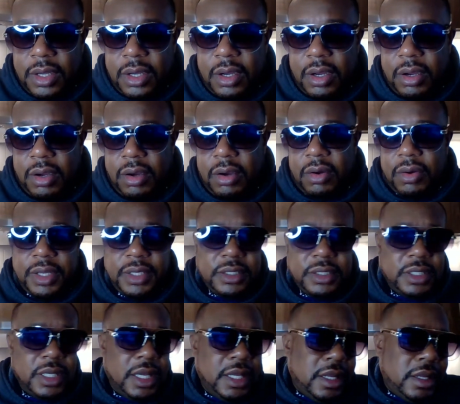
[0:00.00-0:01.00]
Oh, he's
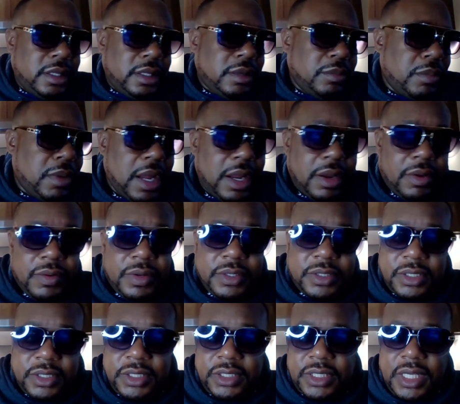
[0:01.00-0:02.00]
saying that the migrants.
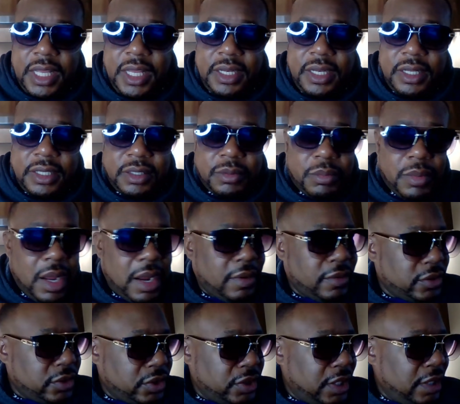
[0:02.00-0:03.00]
She's saying that the
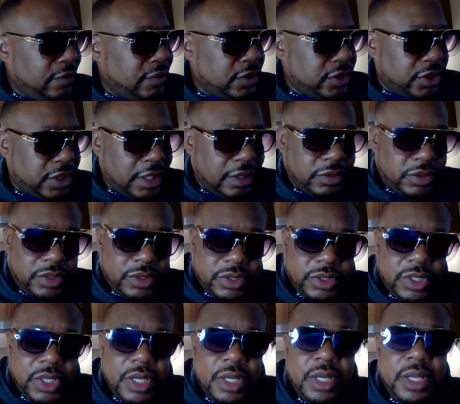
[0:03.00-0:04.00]
migrants are leaving the shelters
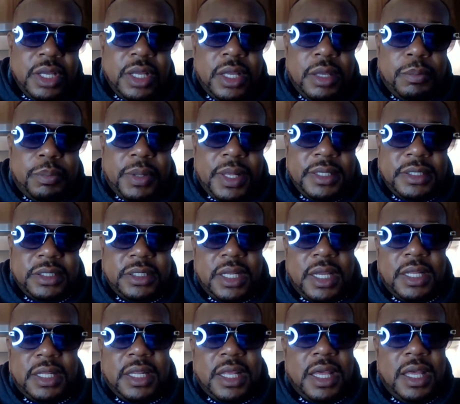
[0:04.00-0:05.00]
and places
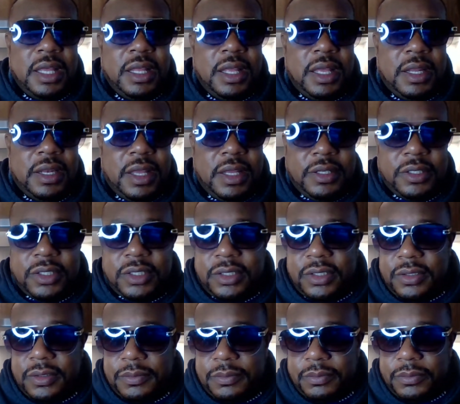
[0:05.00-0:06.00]
like that, and they
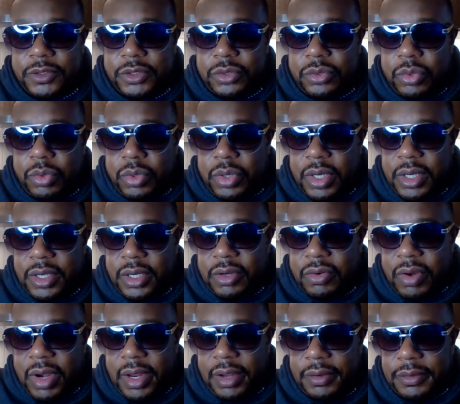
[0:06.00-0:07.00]
just going
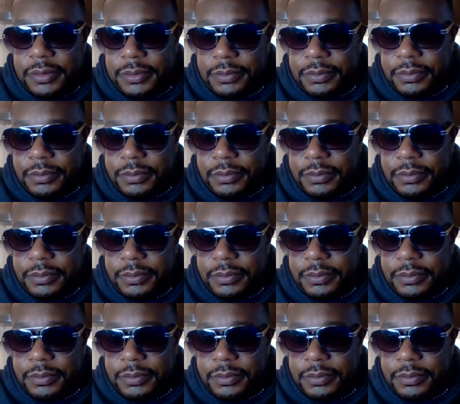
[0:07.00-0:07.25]
underground.